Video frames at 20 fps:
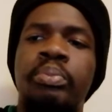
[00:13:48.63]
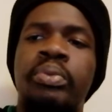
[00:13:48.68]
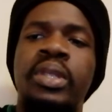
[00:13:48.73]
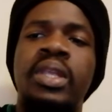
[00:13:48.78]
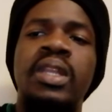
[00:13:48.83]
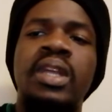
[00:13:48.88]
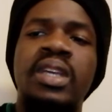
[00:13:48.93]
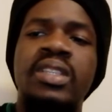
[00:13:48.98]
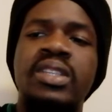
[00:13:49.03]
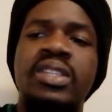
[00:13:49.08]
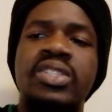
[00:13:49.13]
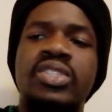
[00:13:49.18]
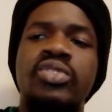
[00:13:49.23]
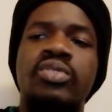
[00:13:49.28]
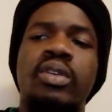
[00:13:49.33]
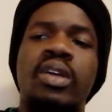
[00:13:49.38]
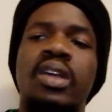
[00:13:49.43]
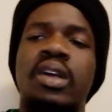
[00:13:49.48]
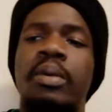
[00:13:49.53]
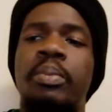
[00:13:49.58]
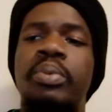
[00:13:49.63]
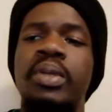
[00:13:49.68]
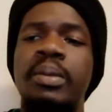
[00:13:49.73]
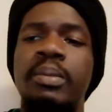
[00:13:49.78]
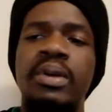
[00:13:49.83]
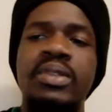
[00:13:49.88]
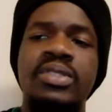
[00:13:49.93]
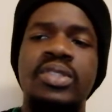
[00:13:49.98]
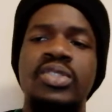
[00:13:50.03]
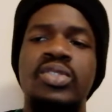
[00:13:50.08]
playing as a striker,
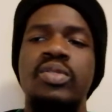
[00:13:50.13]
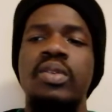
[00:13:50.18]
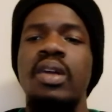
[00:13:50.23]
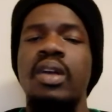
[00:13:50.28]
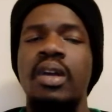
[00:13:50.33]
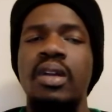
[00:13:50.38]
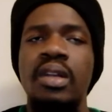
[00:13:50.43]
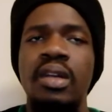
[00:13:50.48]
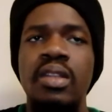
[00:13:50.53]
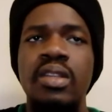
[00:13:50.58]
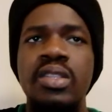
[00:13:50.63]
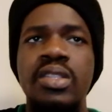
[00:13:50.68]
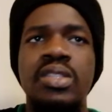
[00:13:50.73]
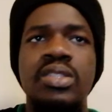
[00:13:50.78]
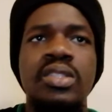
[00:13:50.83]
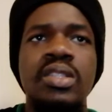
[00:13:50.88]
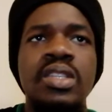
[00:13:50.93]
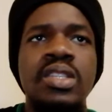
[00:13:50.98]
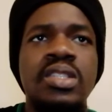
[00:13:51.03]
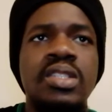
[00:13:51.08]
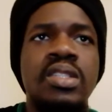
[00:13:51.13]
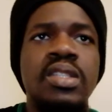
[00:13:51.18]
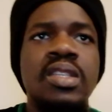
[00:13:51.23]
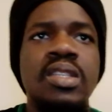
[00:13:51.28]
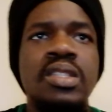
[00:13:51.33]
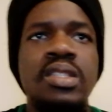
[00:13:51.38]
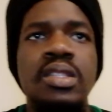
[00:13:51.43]
not this